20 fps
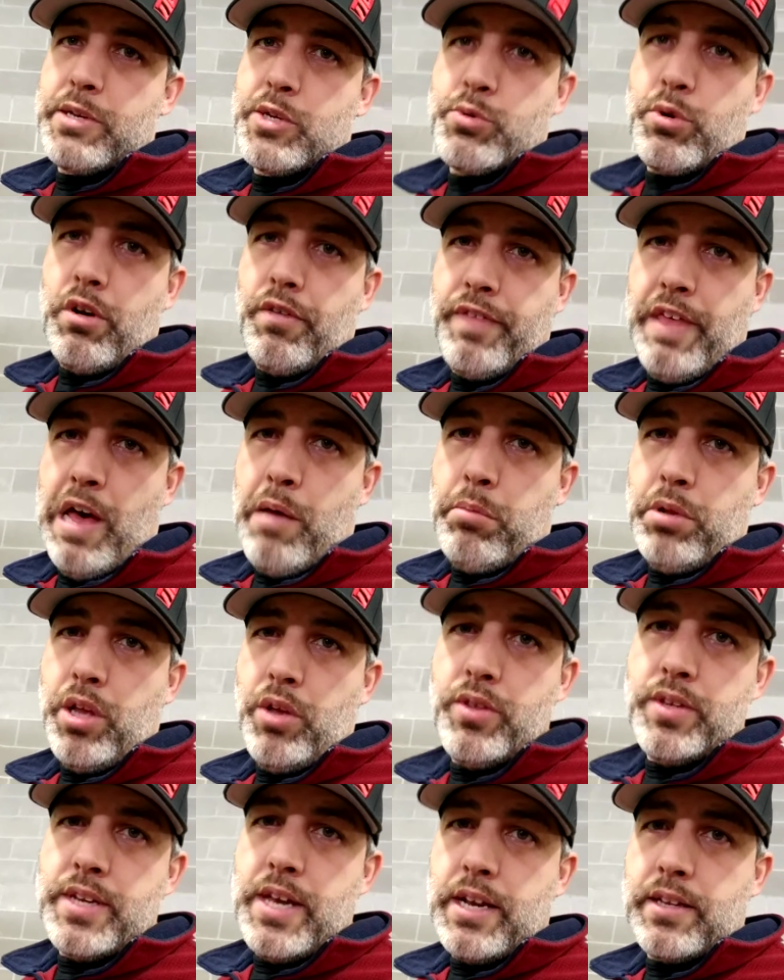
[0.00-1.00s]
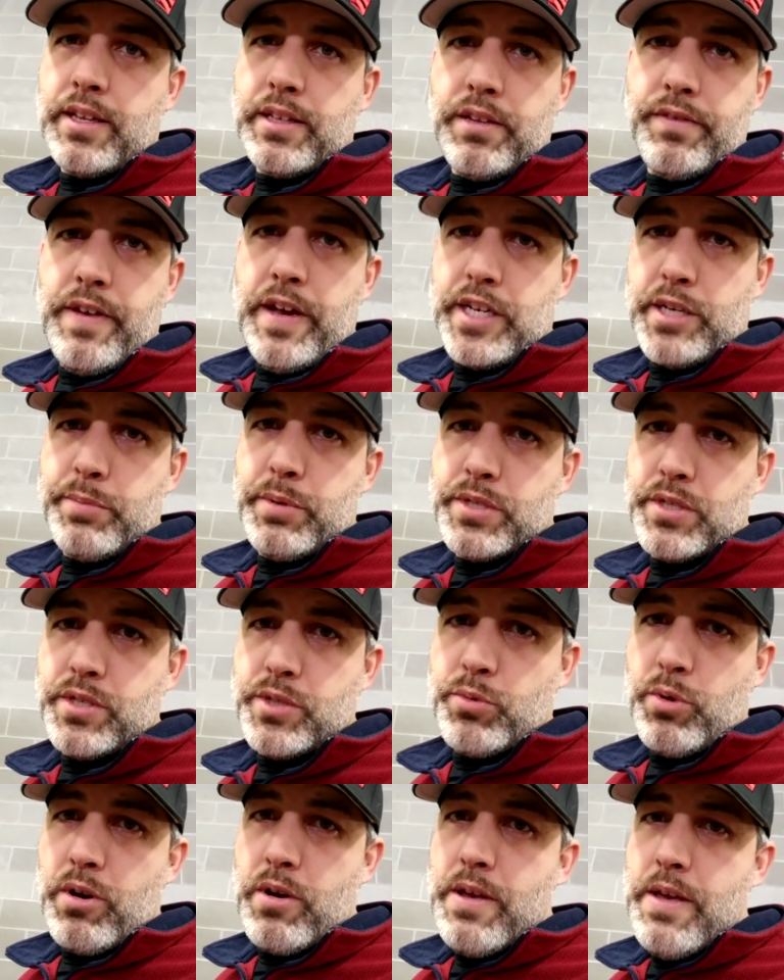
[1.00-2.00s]
to be 12 thou below the deck like the factory
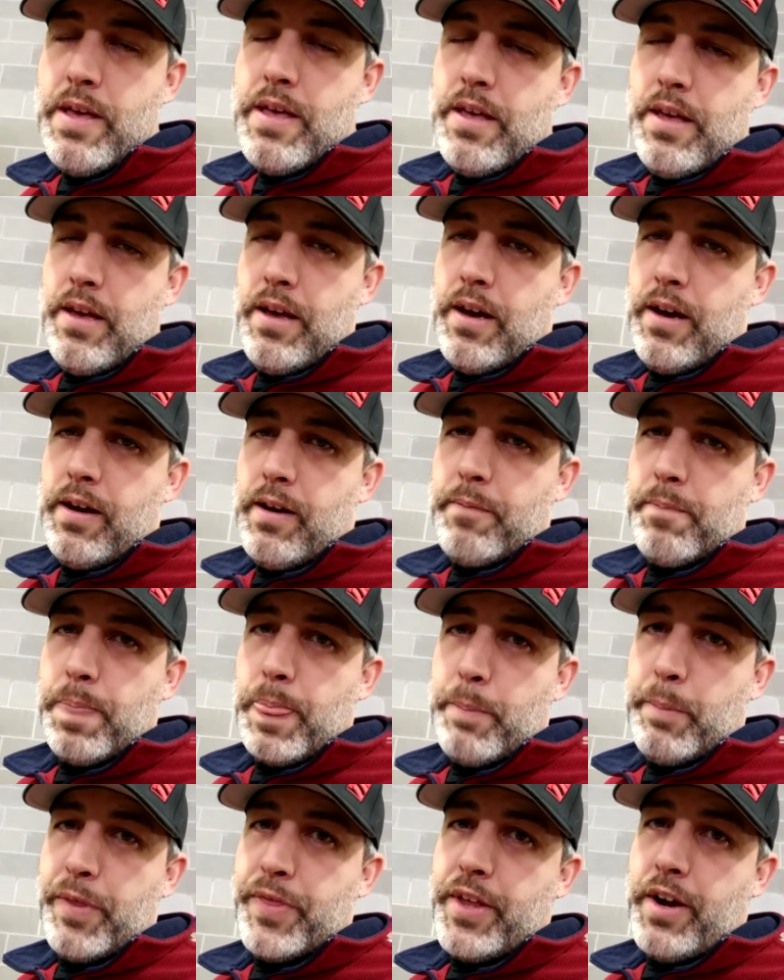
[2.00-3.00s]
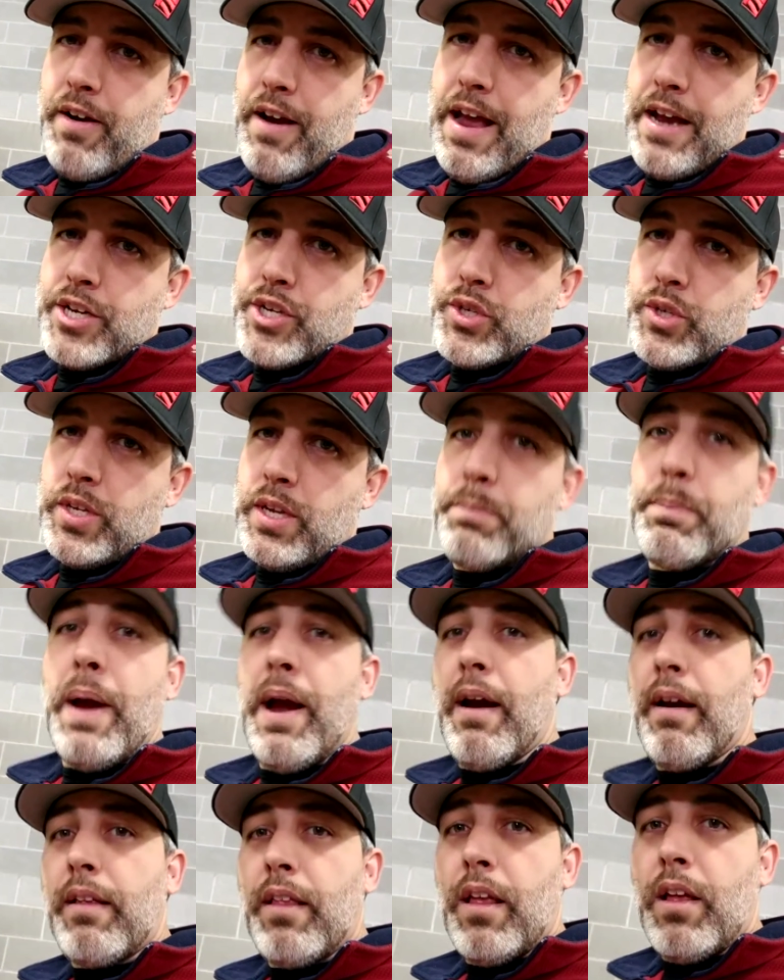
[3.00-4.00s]
pistons were. But they're actually
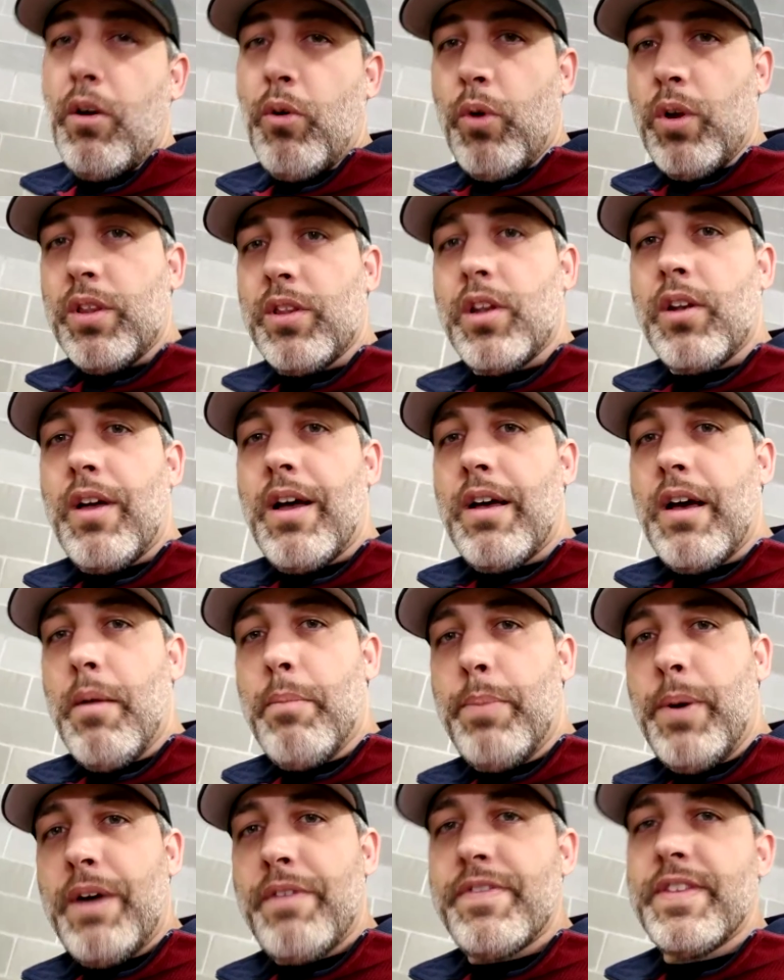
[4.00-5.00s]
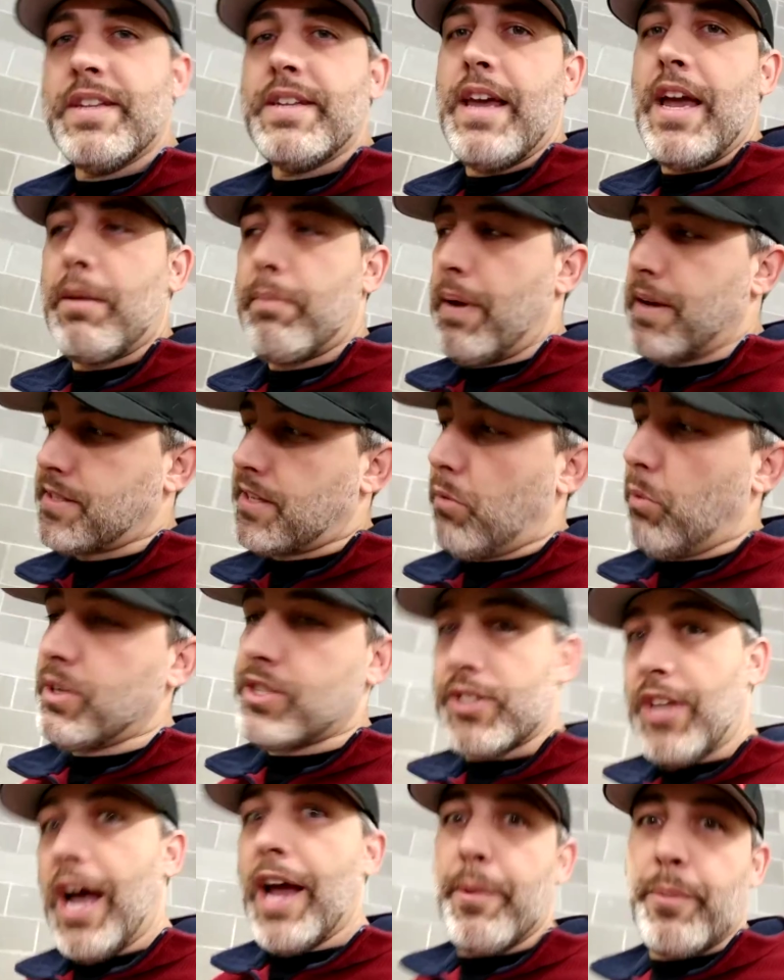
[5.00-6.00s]
parallel or a little above the deck based on
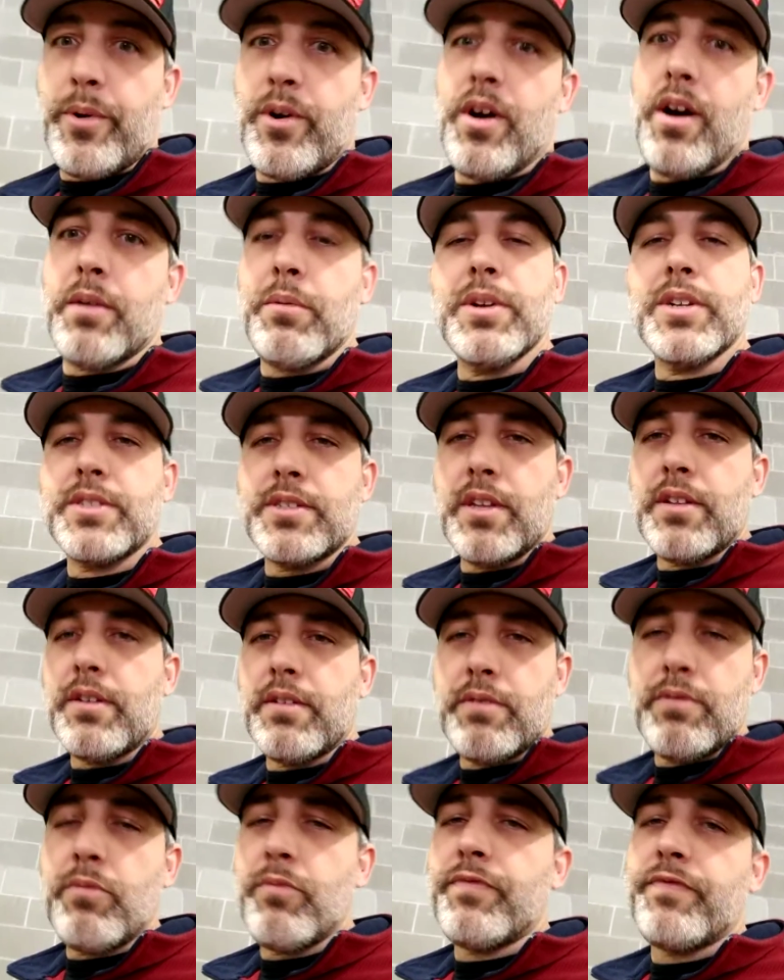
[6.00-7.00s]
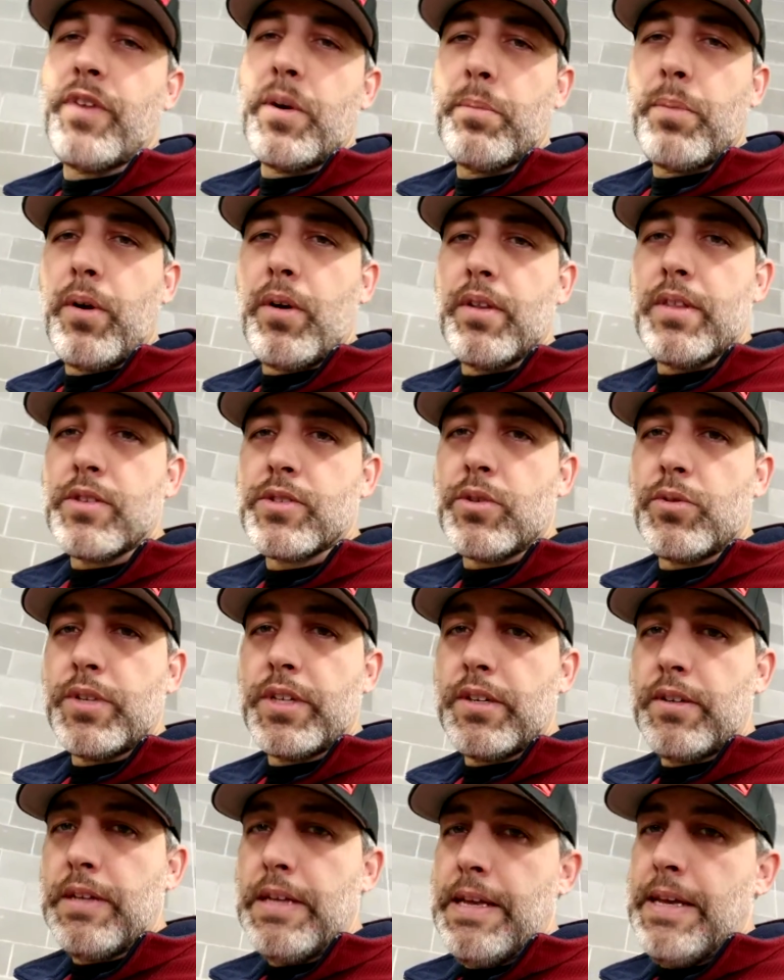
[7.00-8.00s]
which side we're on, which is another fun part of this whole
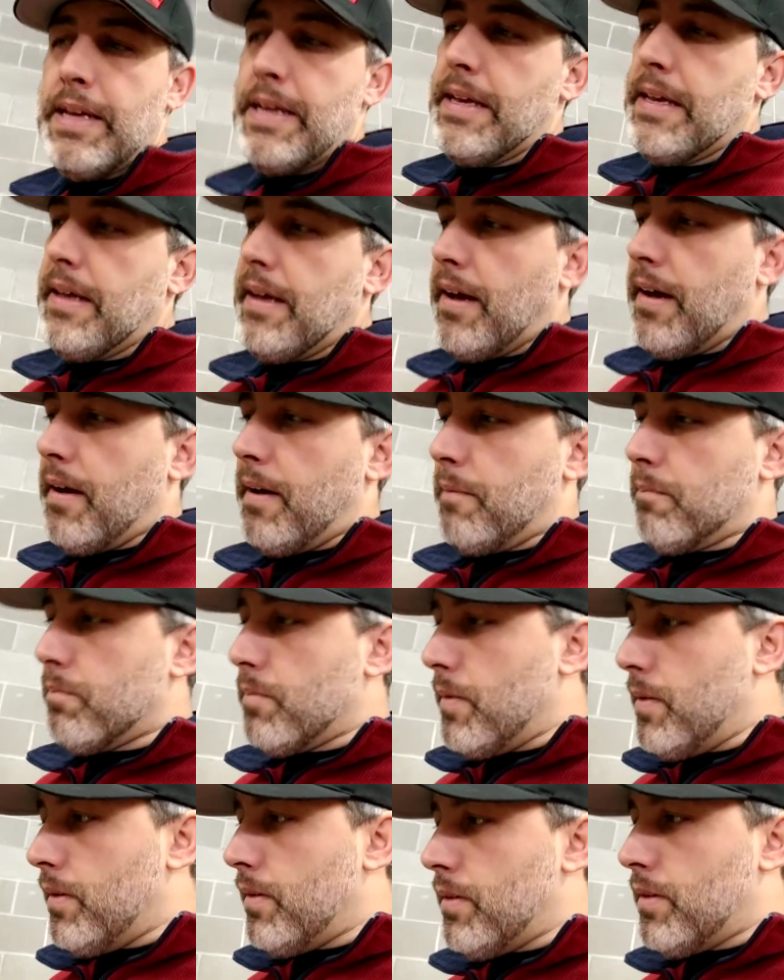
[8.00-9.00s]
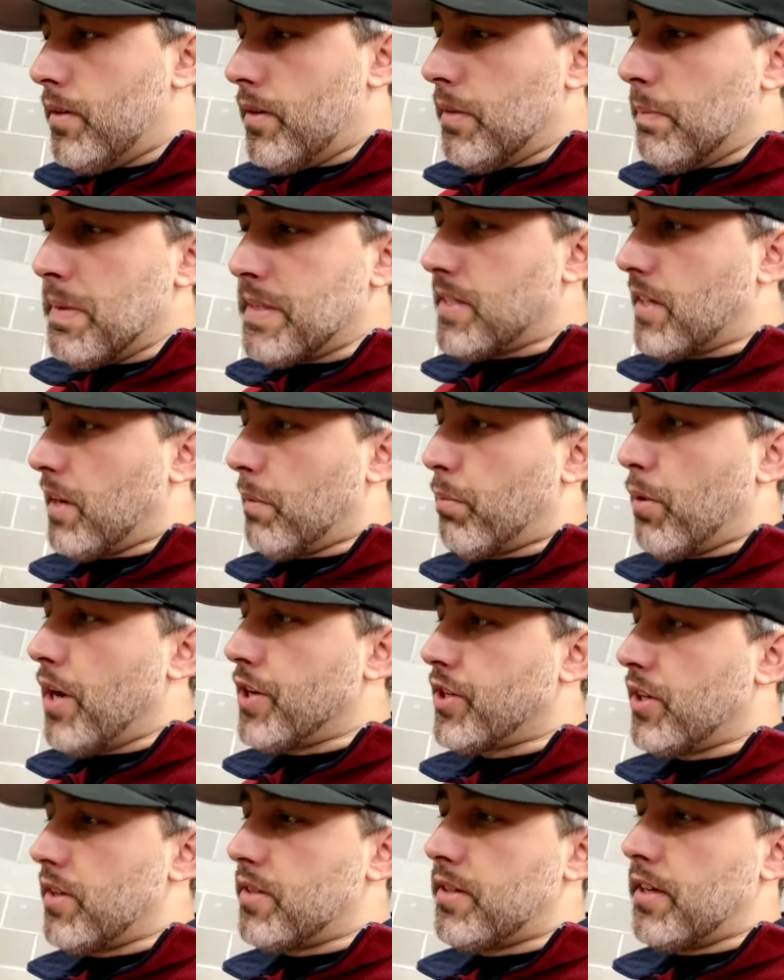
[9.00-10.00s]
deal. It means the
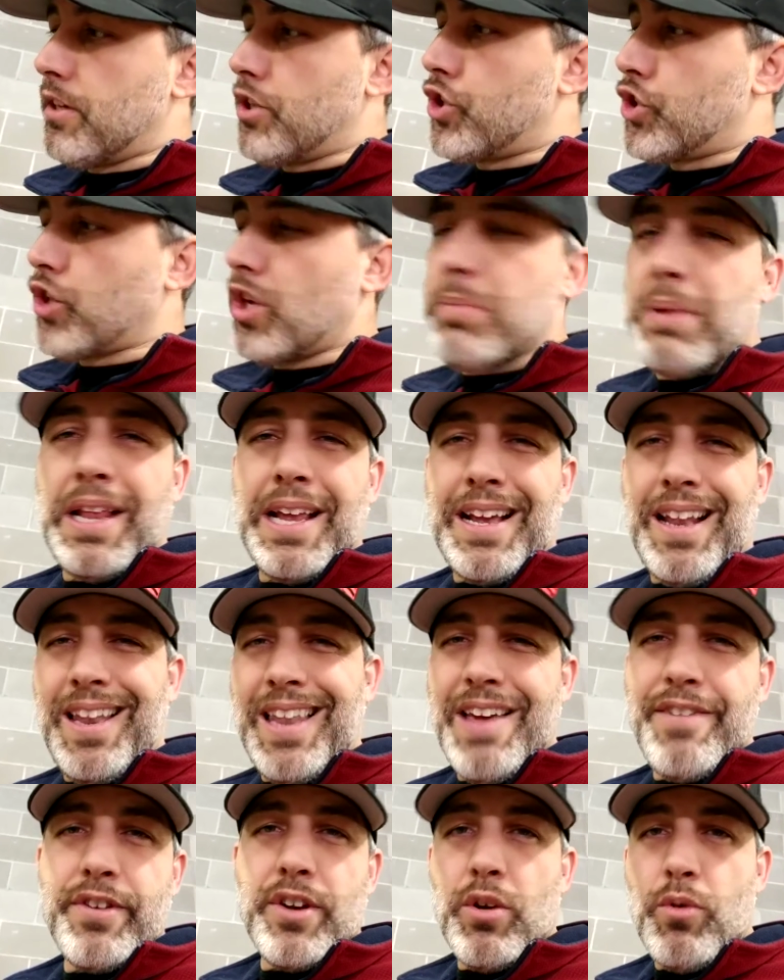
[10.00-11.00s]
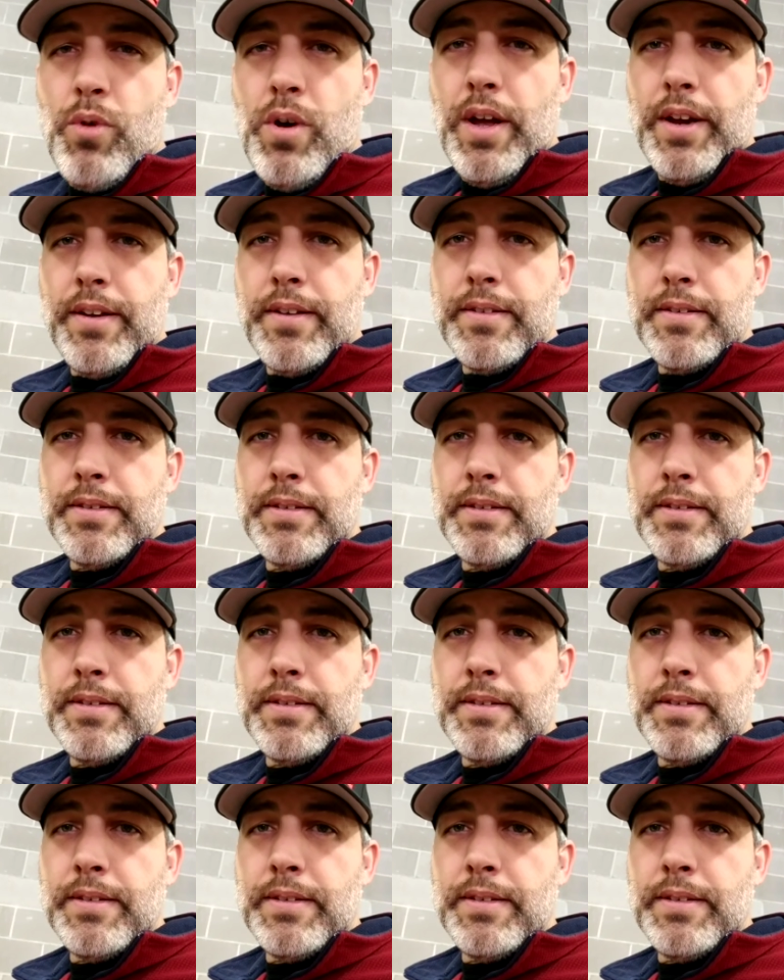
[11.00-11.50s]
compression of this thing should have been like 11-to-1.